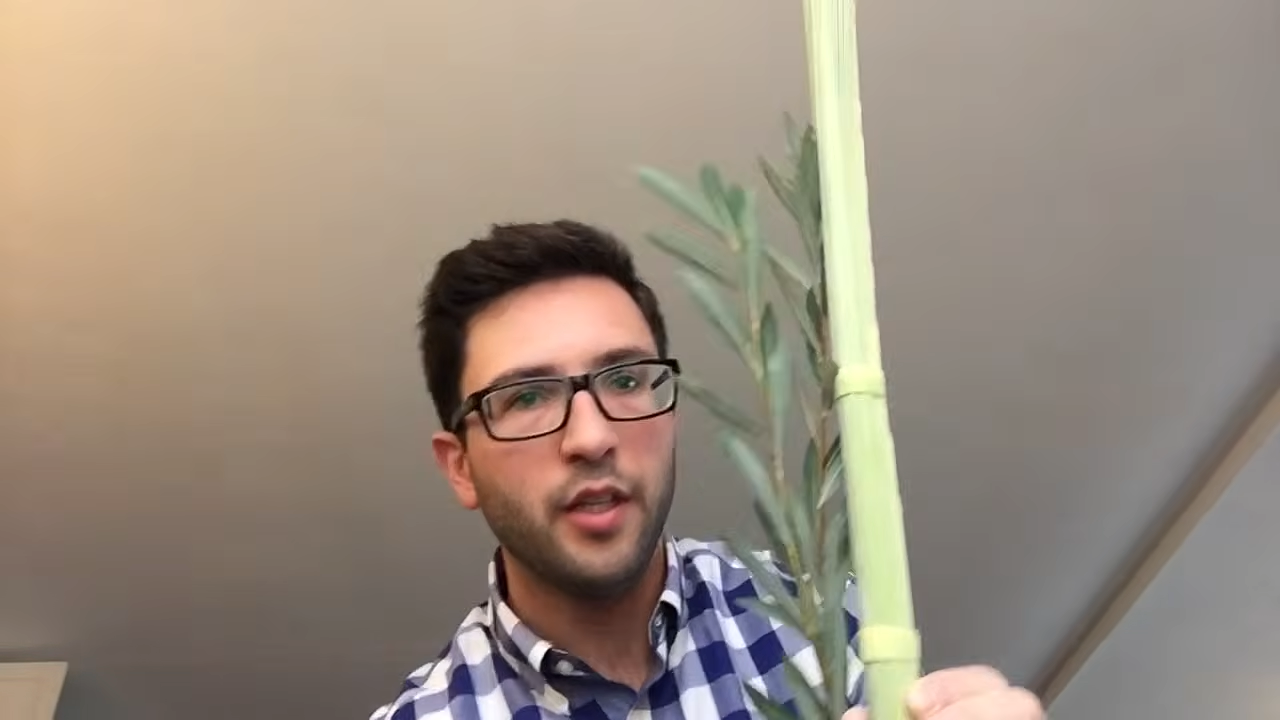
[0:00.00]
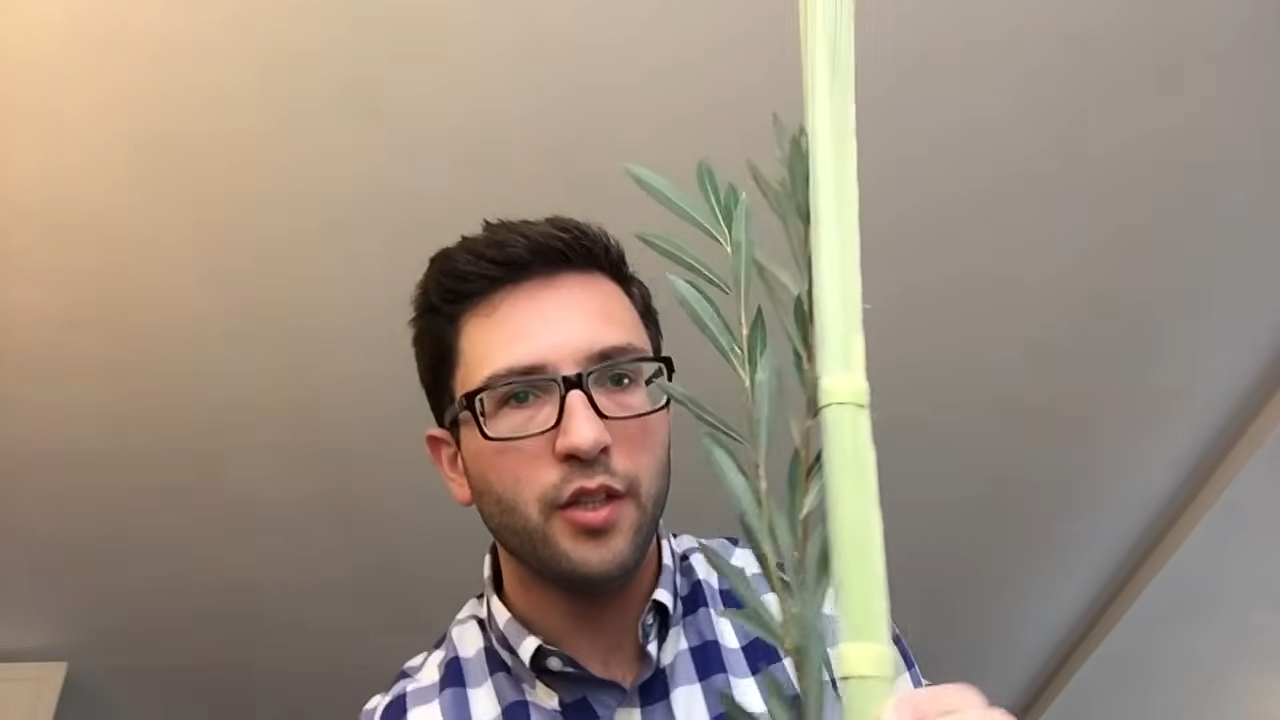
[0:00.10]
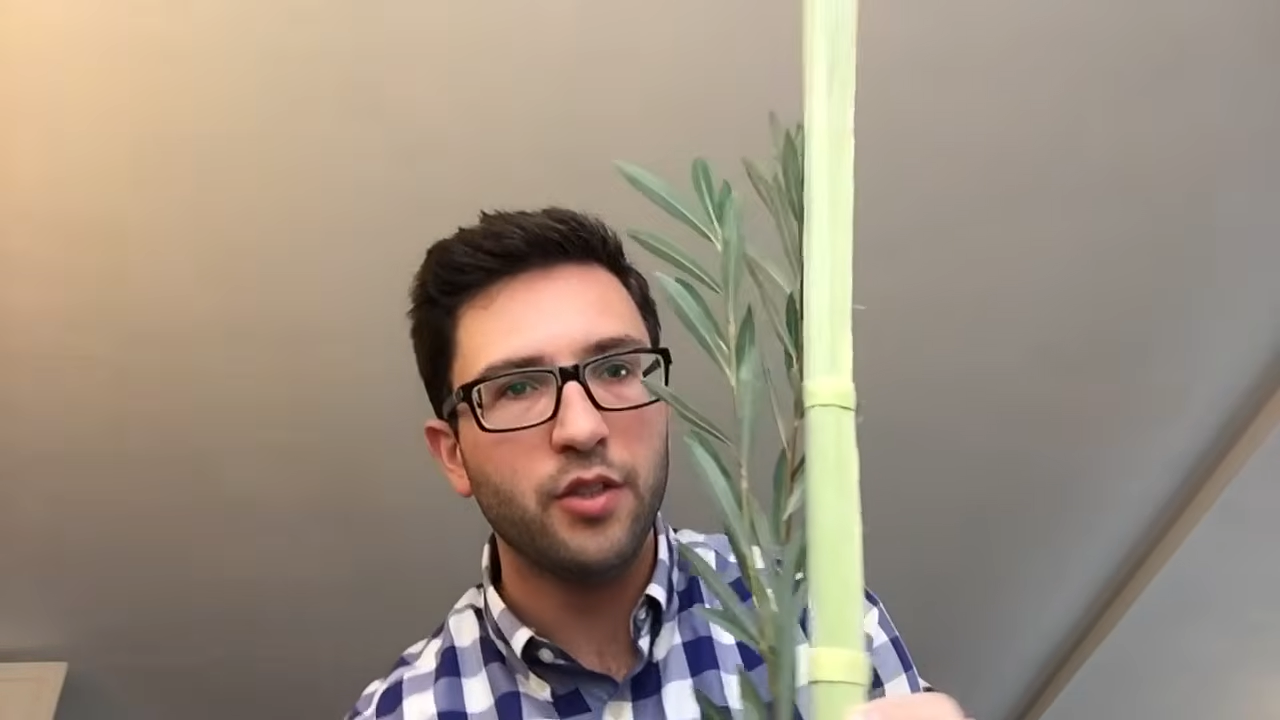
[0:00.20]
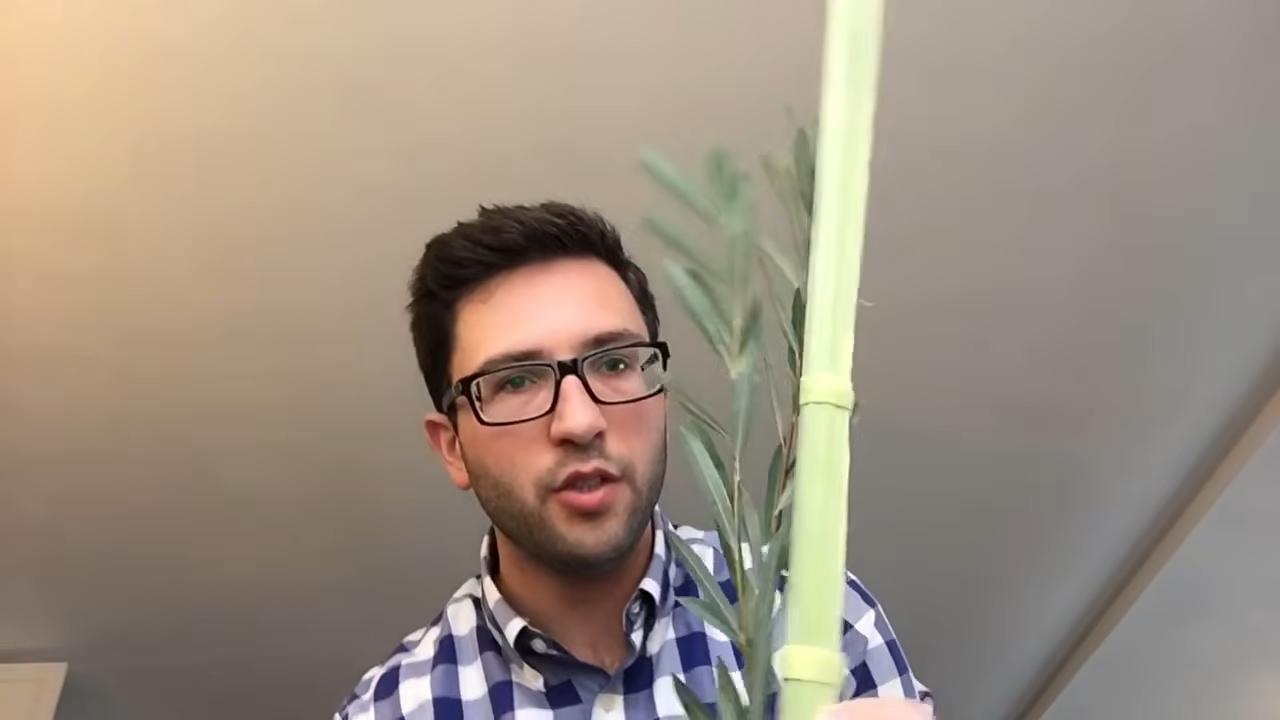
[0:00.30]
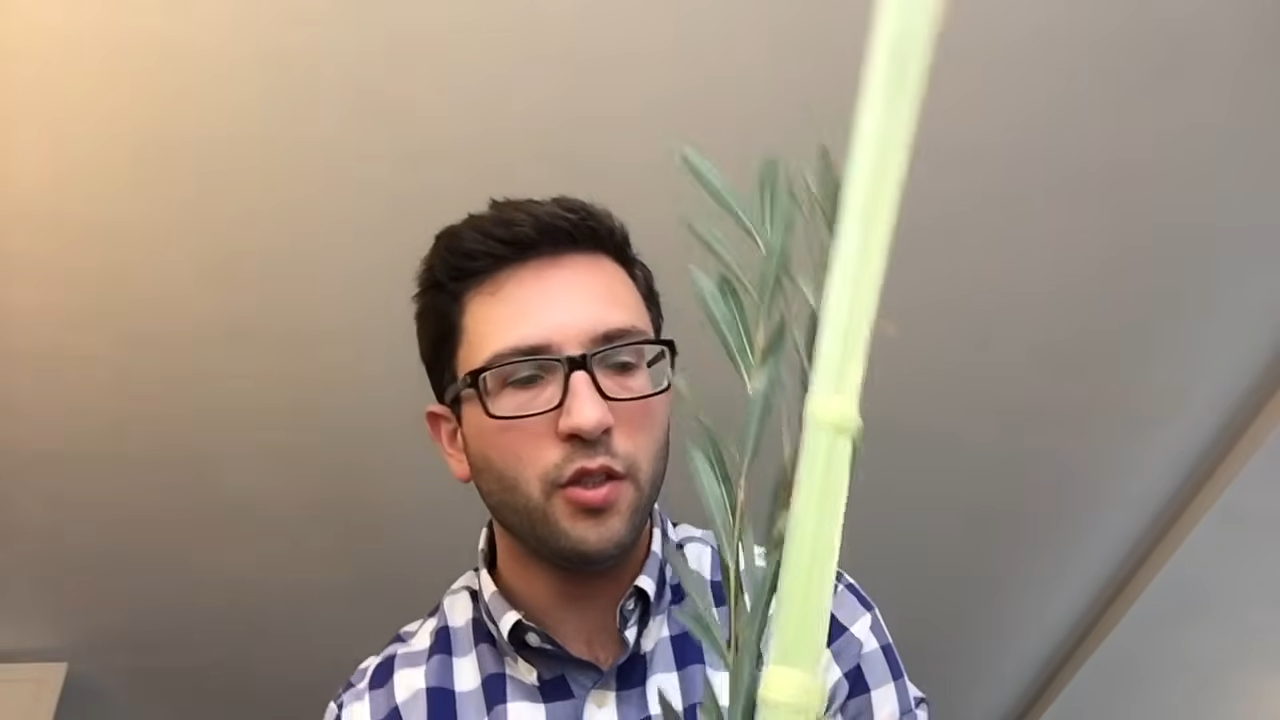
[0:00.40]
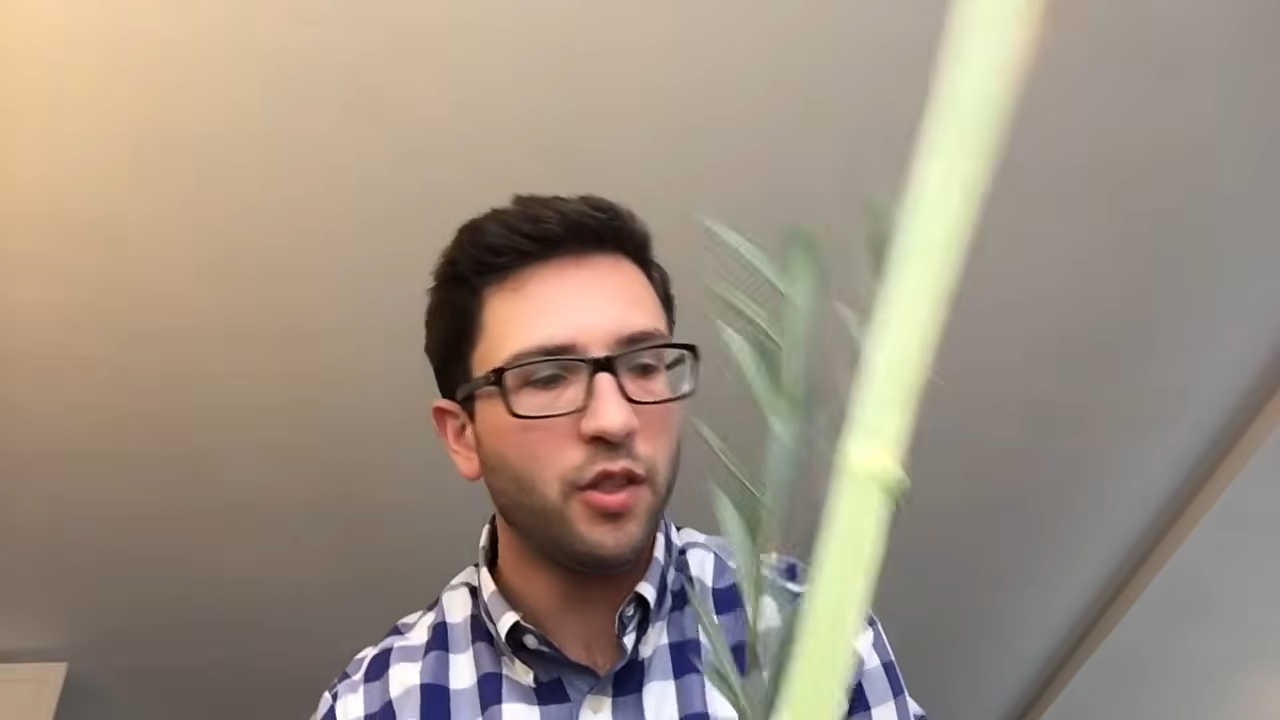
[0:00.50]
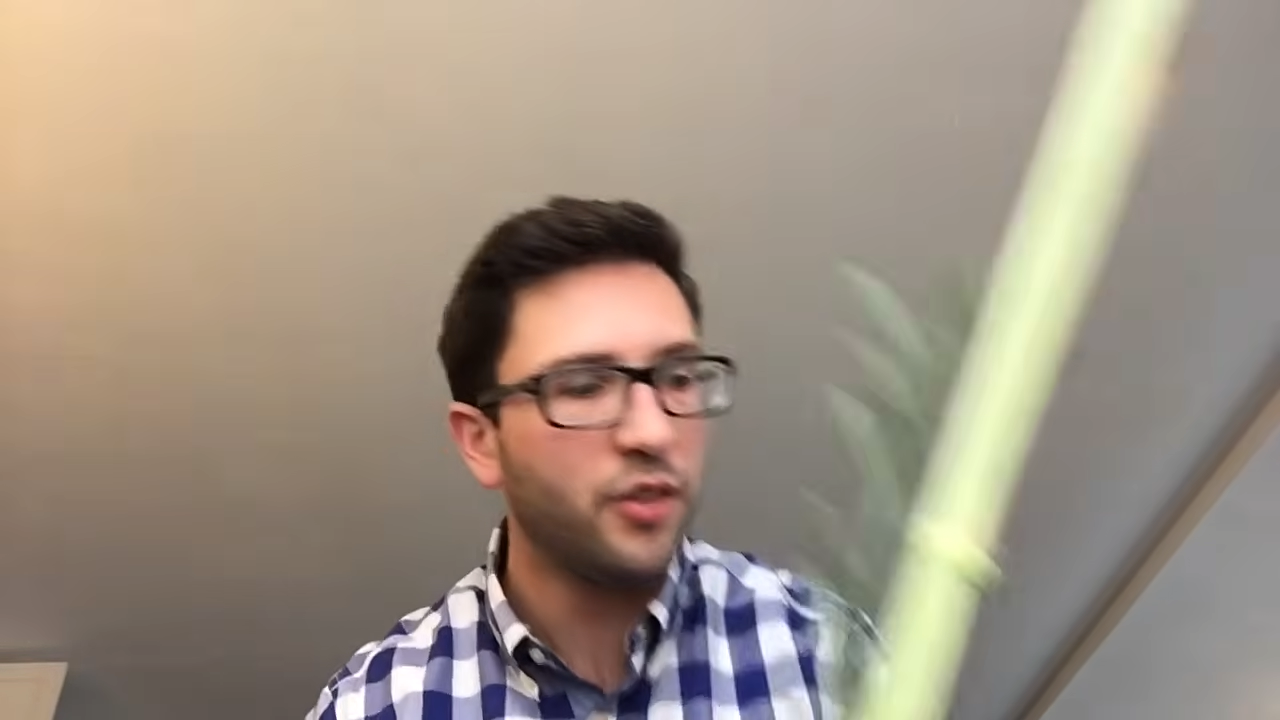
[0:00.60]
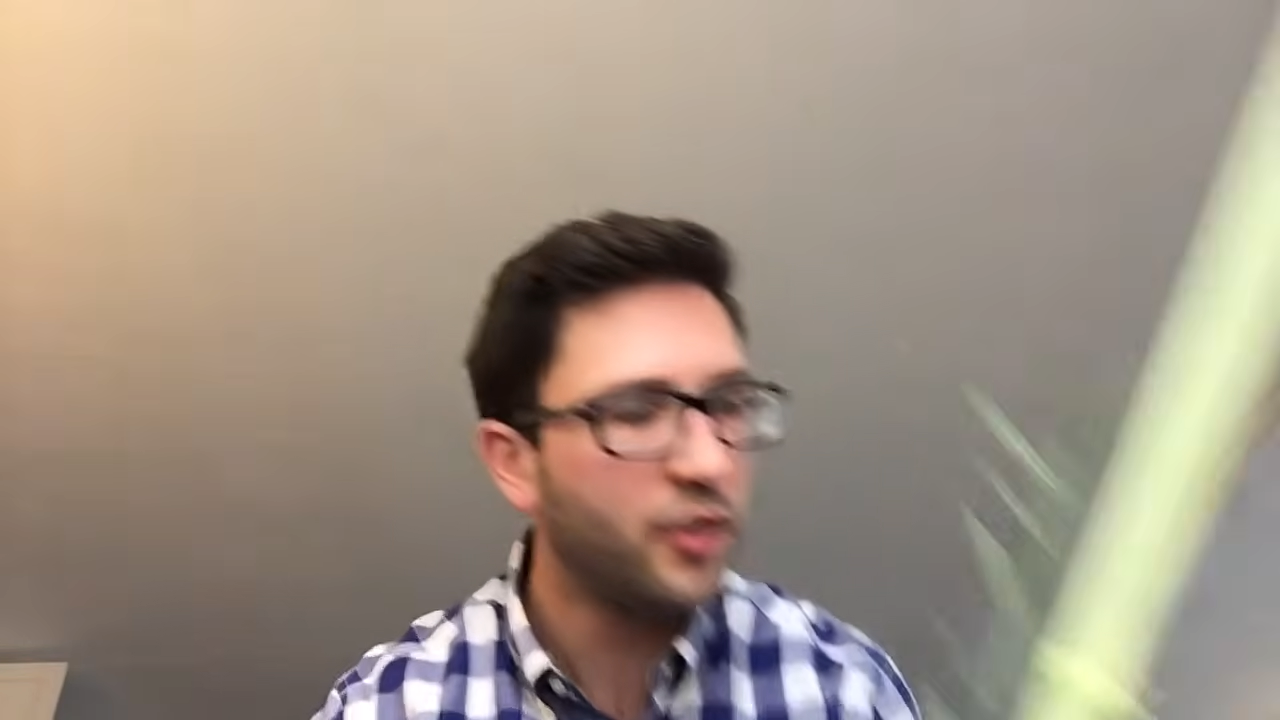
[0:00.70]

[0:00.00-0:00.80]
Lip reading: I'll show you in a